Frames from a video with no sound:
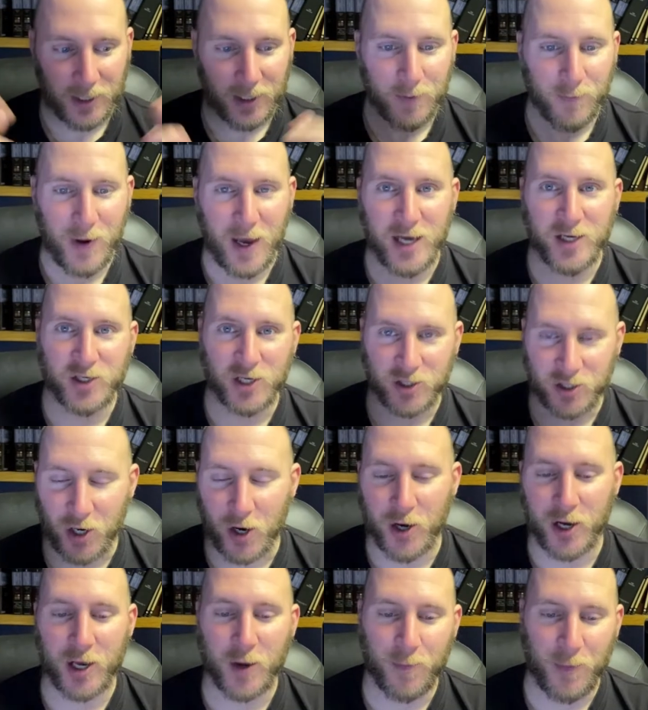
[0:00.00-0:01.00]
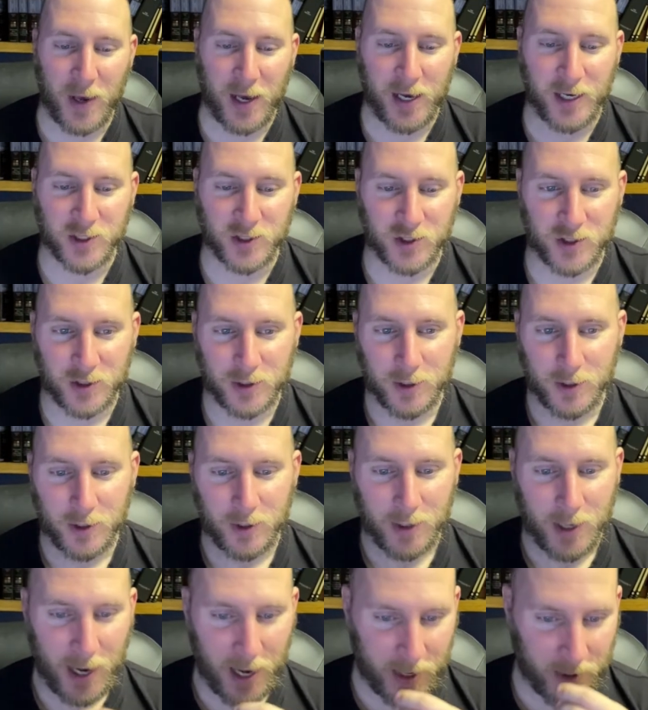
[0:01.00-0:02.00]
Page. Like turning a page.
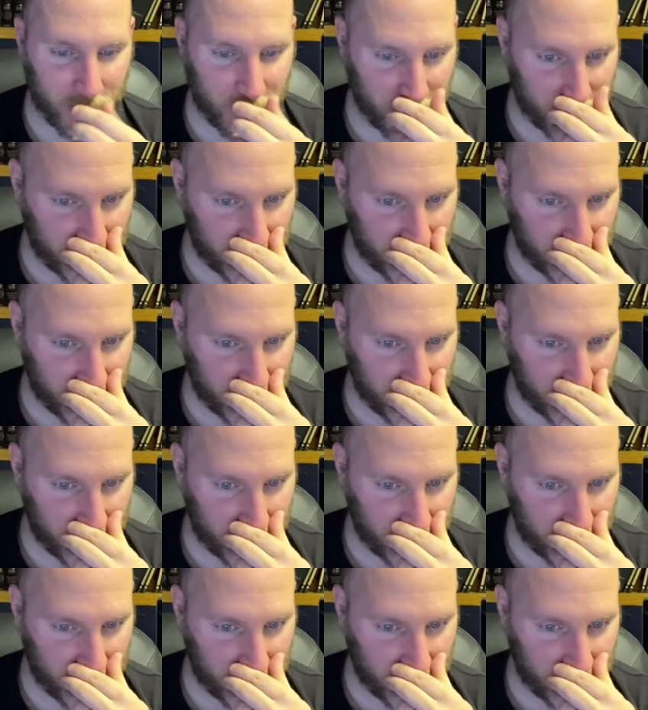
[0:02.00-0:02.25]
I don't know.